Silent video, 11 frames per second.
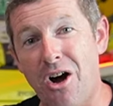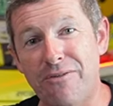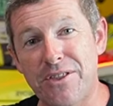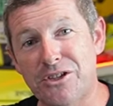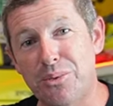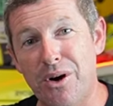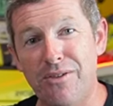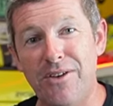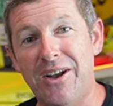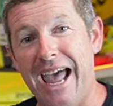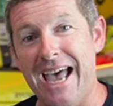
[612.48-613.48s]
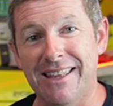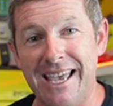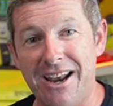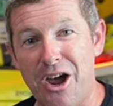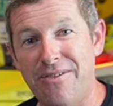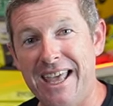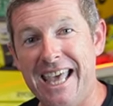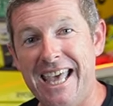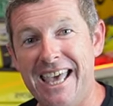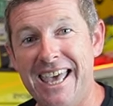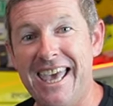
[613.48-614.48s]
off the 12 volt outlet over
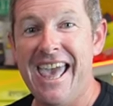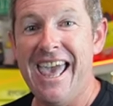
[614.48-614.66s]
here,